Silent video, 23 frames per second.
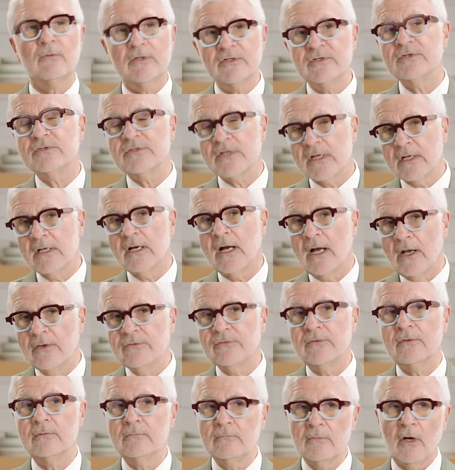which is a
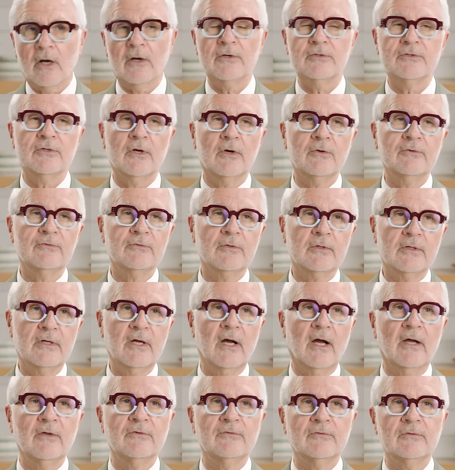cousin. Artichokes are
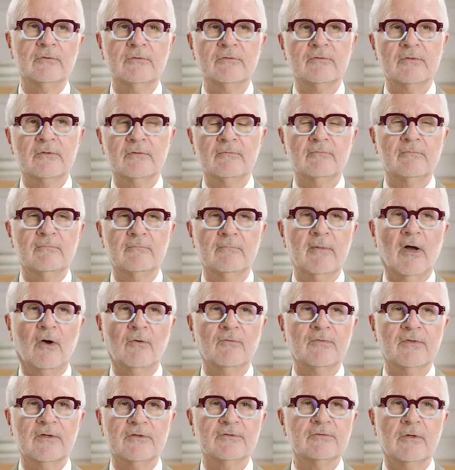cousins of milk
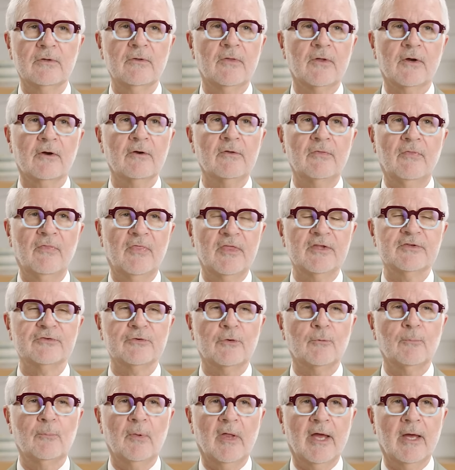thistle. They're a
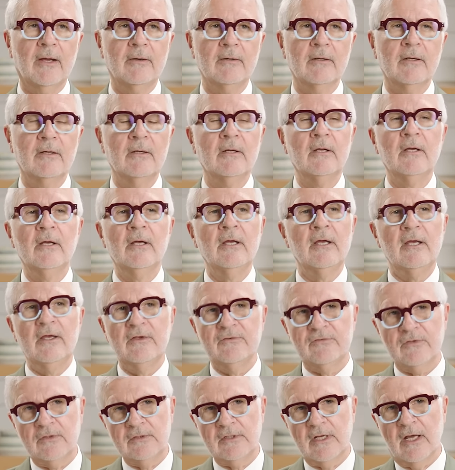thistle plant. Is
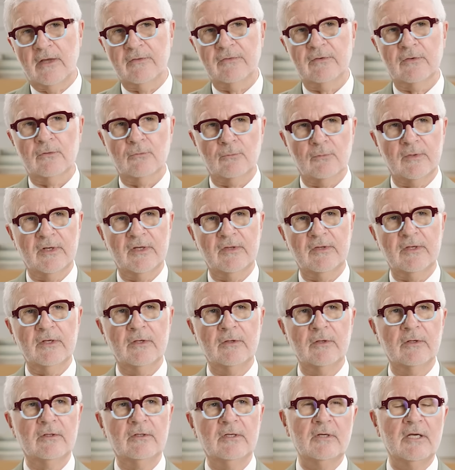another really
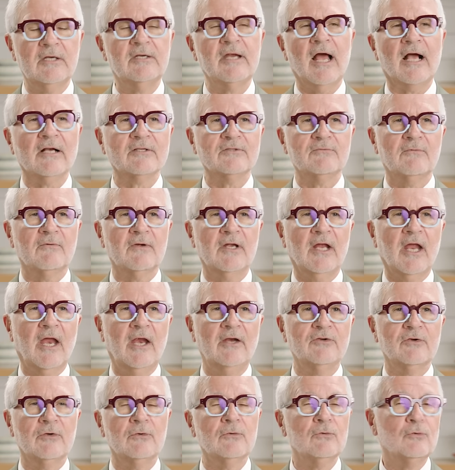good
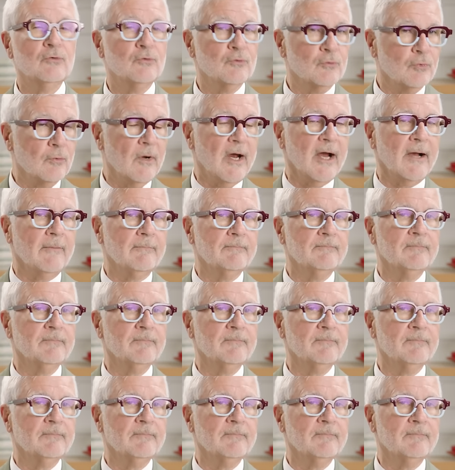detoxification trick.